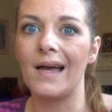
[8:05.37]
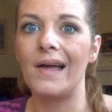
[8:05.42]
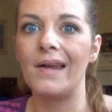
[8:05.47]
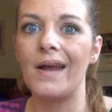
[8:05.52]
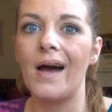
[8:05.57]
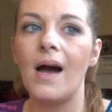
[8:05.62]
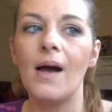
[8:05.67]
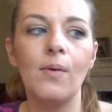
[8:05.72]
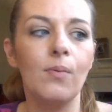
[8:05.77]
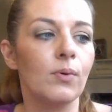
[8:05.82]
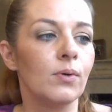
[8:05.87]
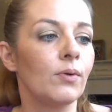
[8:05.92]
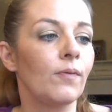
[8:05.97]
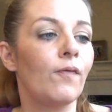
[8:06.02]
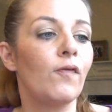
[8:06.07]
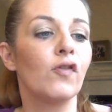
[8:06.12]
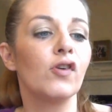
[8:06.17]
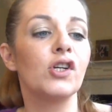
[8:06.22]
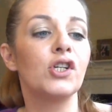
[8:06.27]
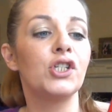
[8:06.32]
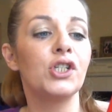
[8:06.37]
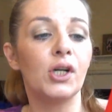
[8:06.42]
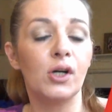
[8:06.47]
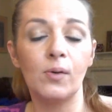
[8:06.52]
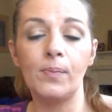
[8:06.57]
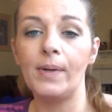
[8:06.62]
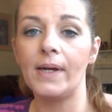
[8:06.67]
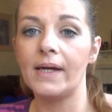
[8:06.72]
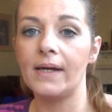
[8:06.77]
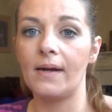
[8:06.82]
and I will for
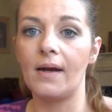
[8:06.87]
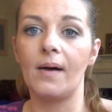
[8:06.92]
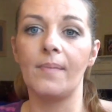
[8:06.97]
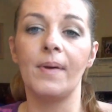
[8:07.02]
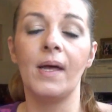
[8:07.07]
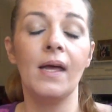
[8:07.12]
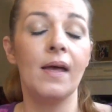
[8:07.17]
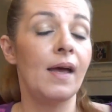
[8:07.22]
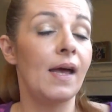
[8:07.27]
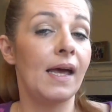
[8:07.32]
sure pick it up.